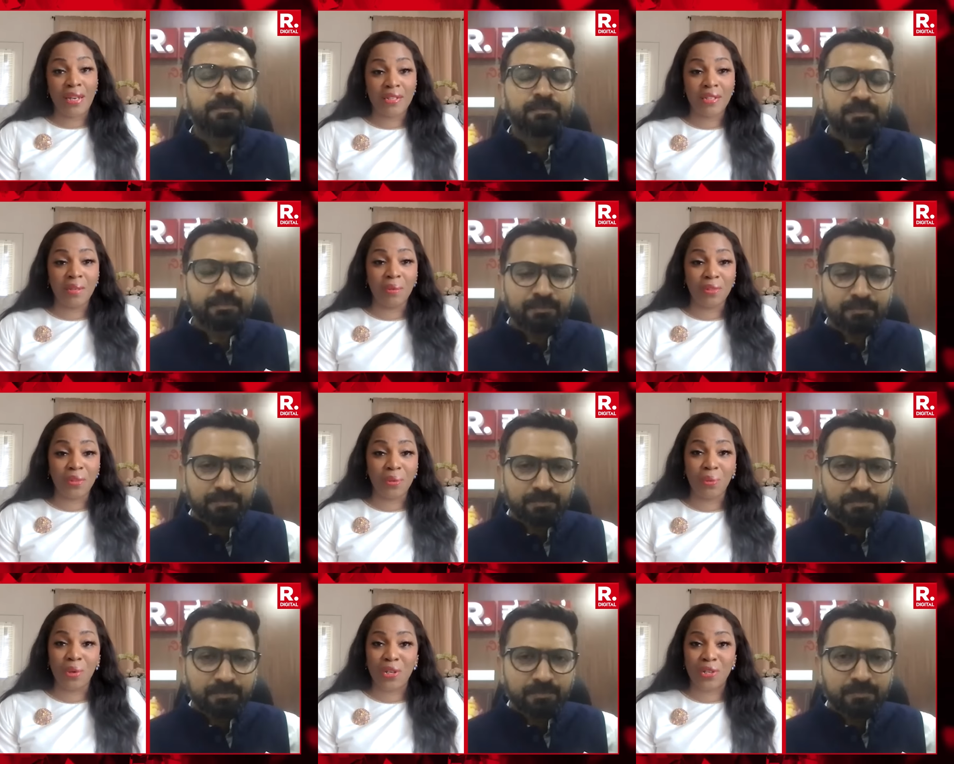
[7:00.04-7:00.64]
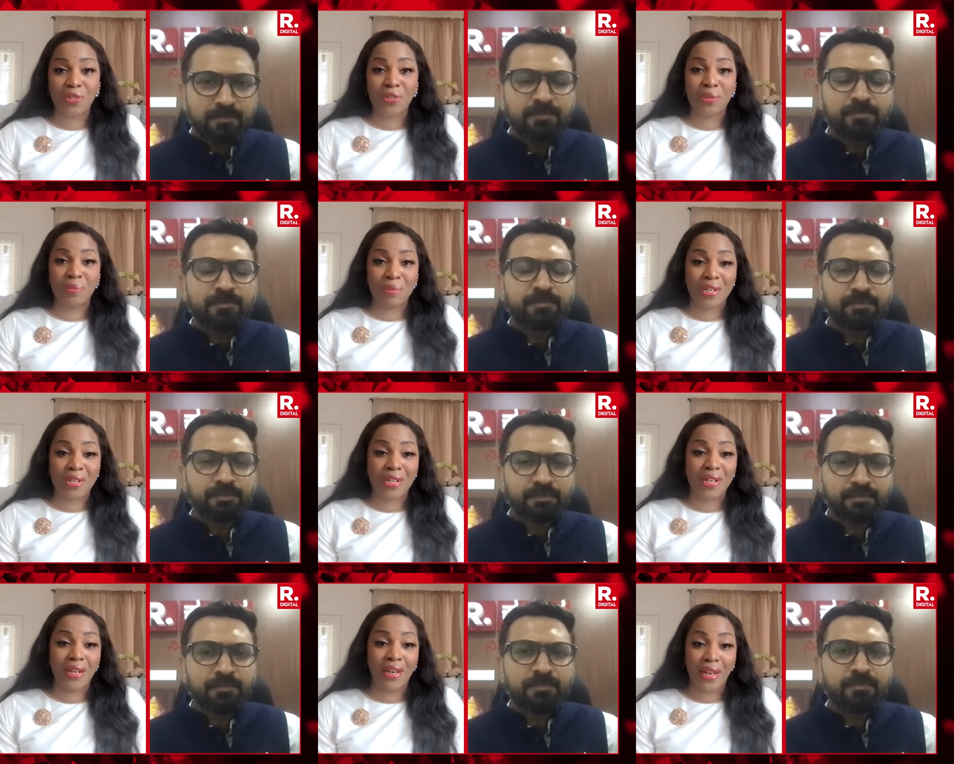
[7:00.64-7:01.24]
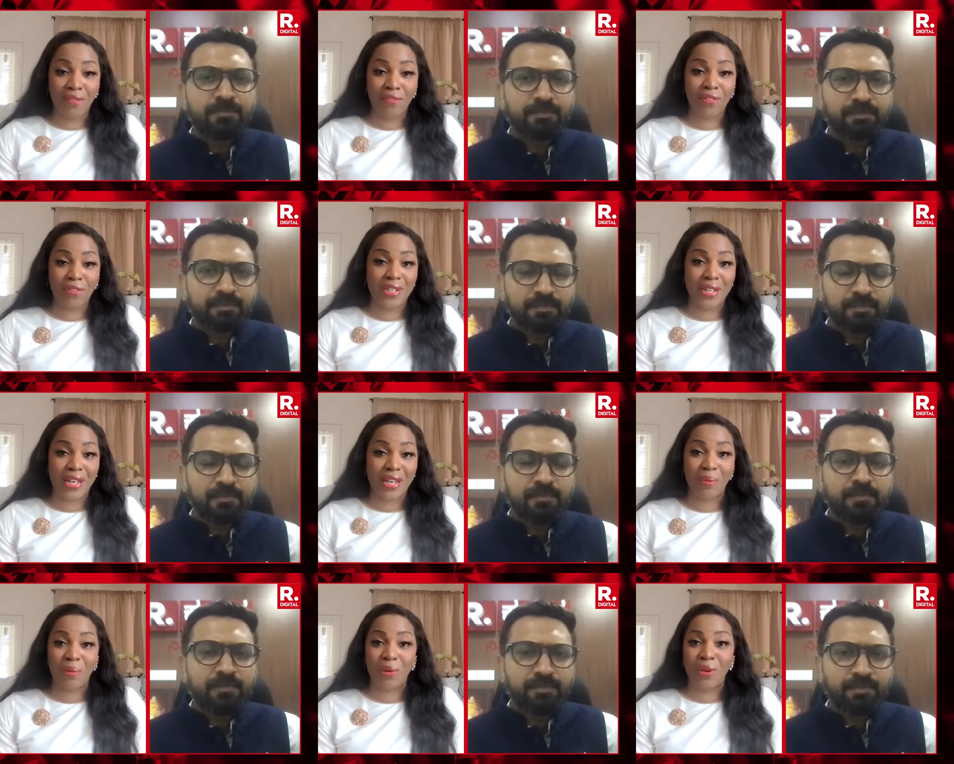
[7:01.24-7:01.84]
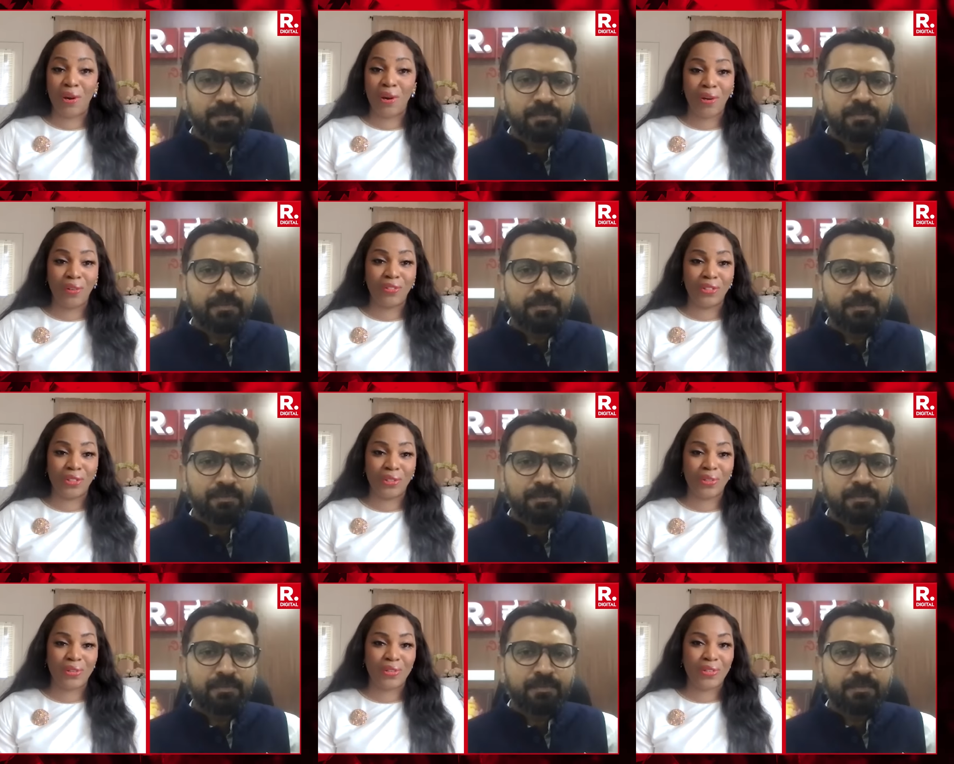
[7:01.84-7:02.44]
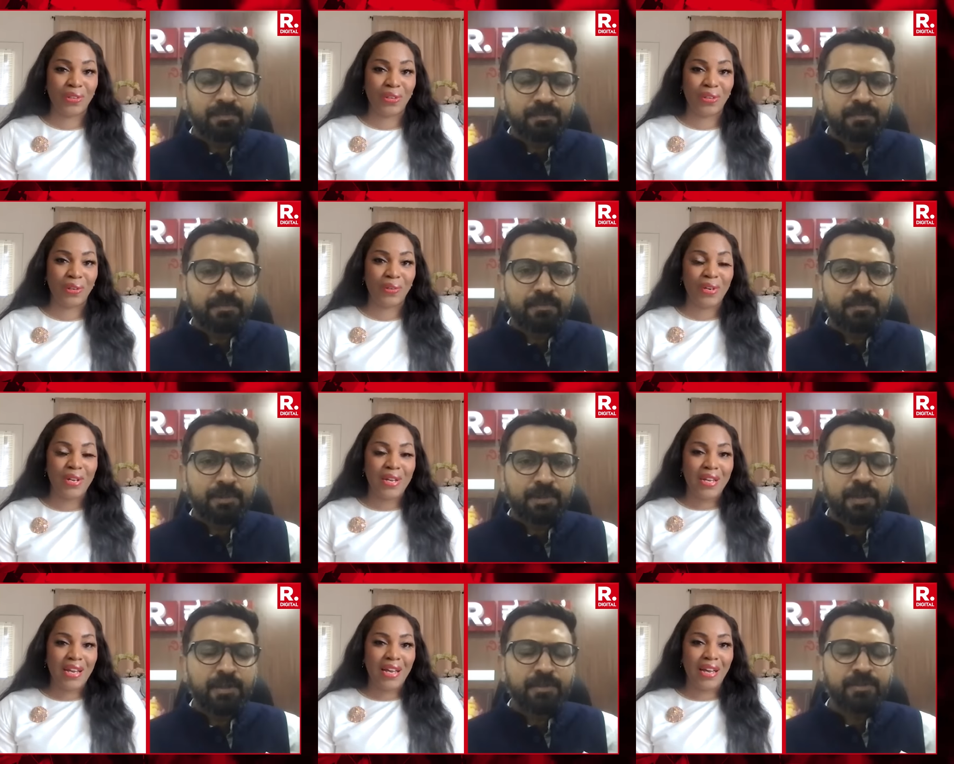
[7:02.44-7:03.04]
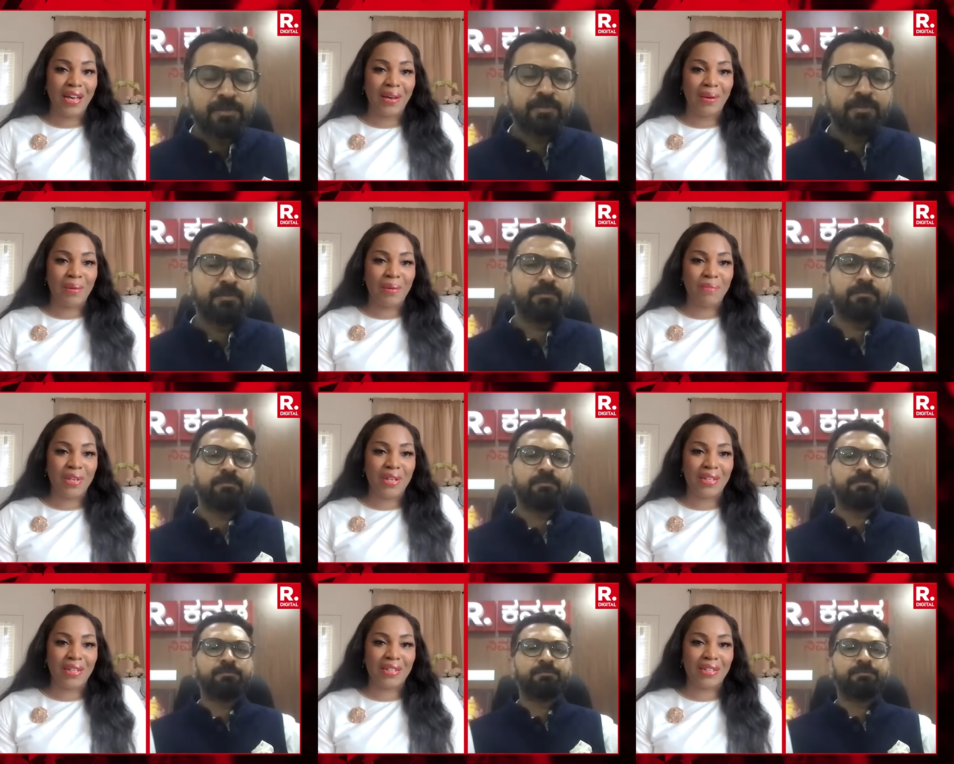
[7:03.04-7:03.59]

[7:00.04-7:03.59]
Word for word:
Speaker 1: deal with the Western media every day. We all do, and so yes. uh, many